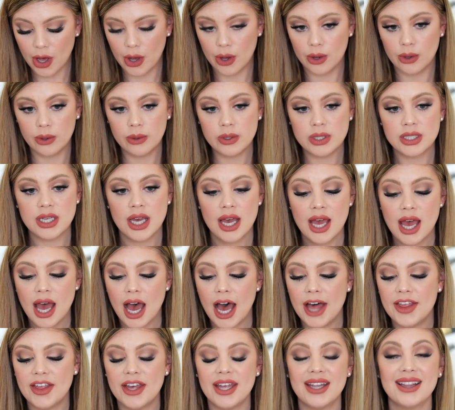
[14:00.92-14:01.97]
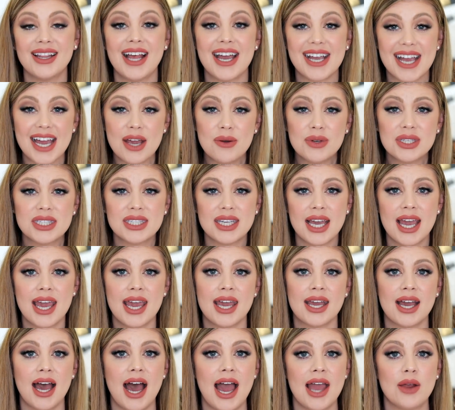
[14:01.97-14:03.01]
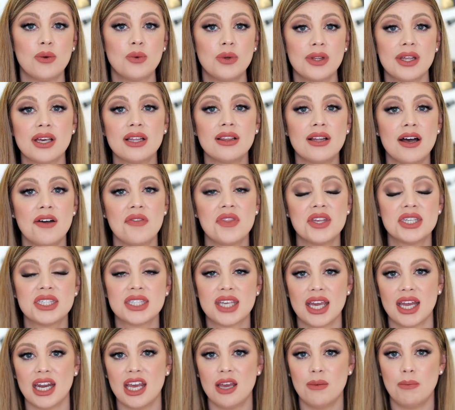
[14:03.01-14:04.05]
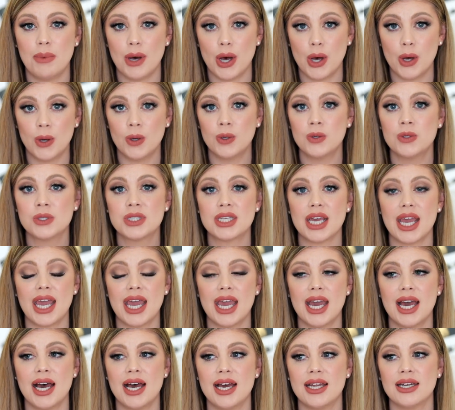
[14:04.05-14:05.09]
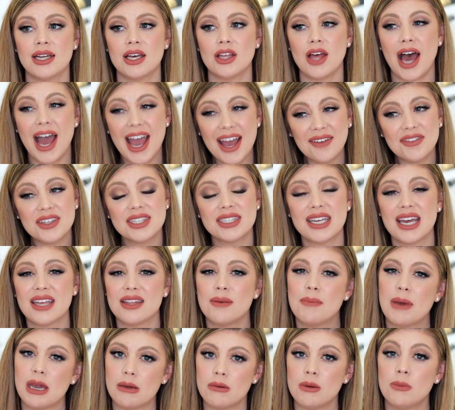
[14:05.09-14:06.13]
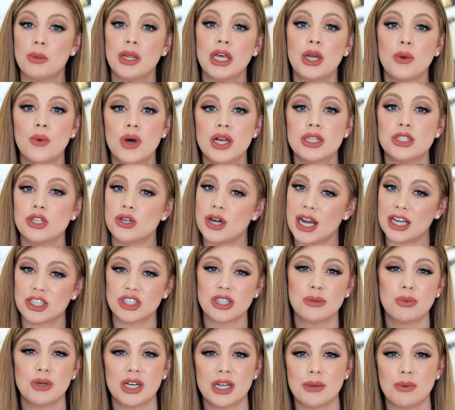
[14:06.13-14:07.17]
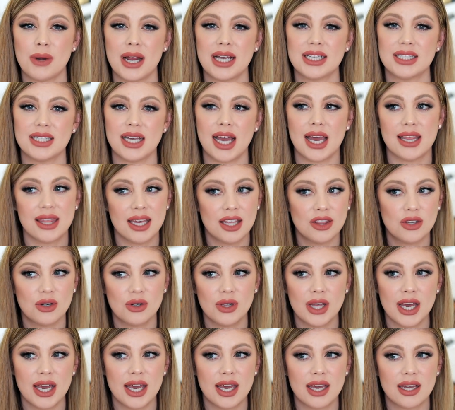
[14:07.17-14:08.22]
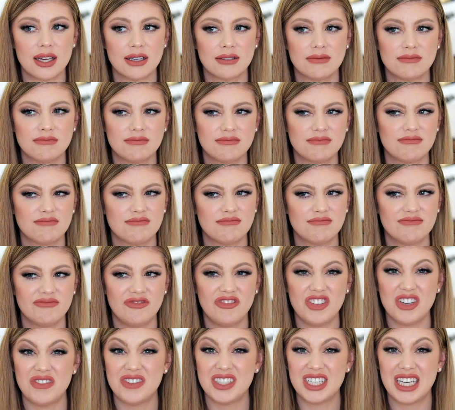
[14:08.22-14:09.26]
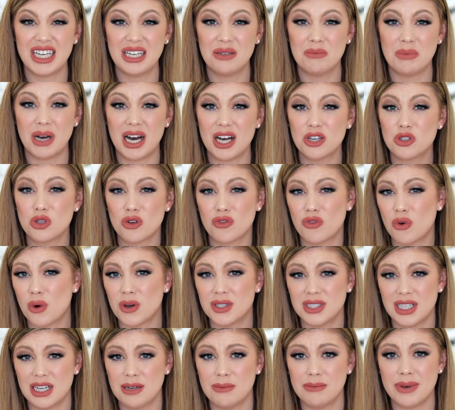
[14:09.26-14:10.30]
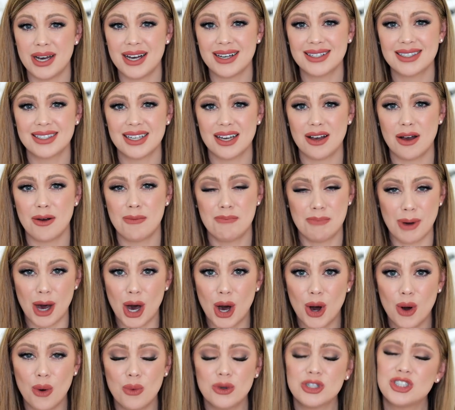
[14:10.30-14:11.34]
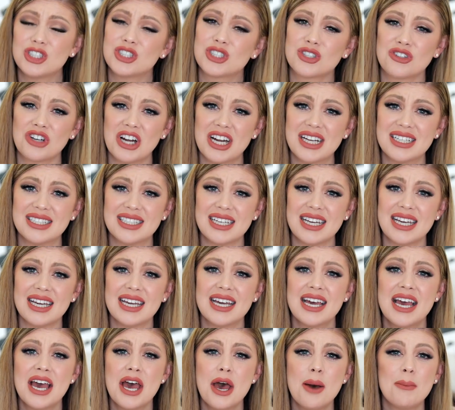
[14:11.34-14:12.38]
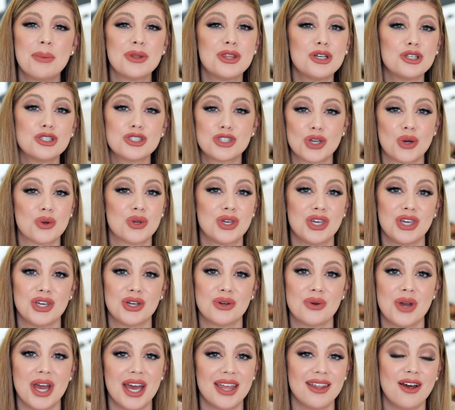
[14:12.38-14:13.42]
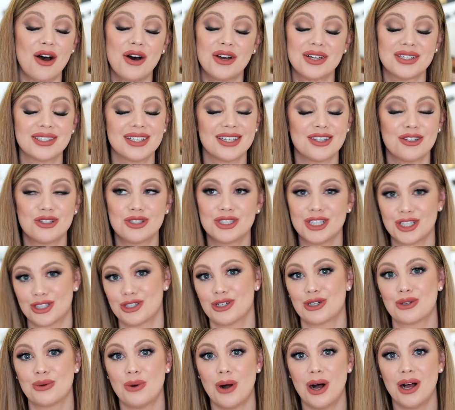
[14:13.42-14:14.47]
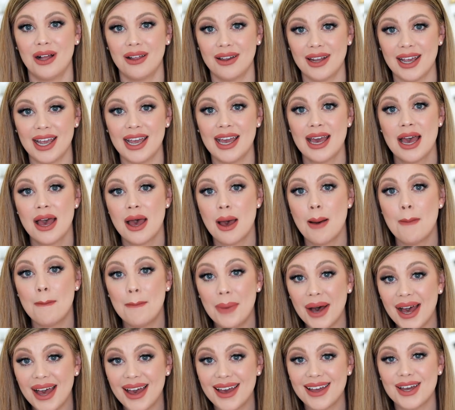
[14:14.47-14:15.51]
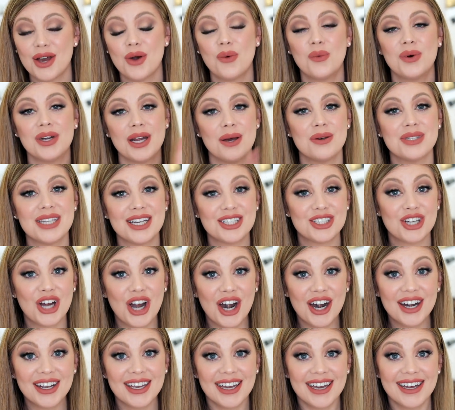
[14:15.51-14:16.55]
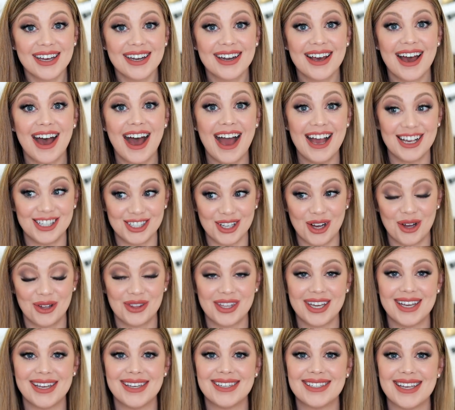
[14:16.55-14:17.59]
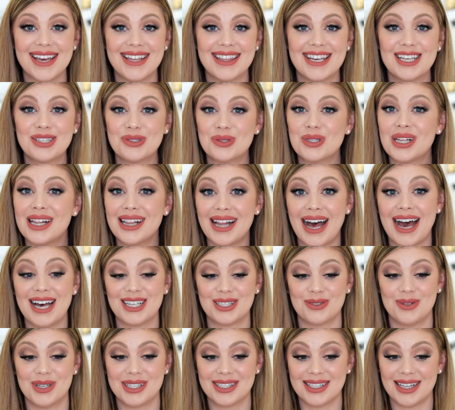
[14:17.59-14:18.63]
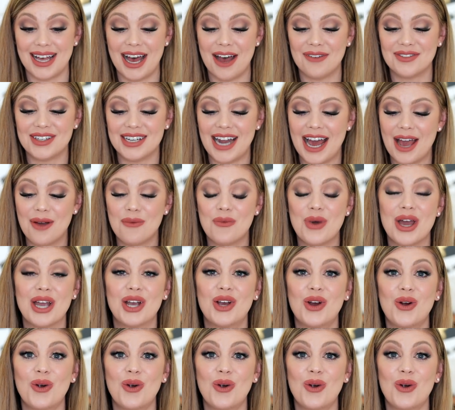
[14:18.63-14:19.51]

those. And then like I was saying, I really love the skinny bows. And I have to say the Baby Bling ones are actually pretty pricey. I think they're like $15 or $14 a bow, which is crazy, but they're so cute. And honestly, they're such good quality. But when I was at Target, I saw these, and these are the last ones left, and I went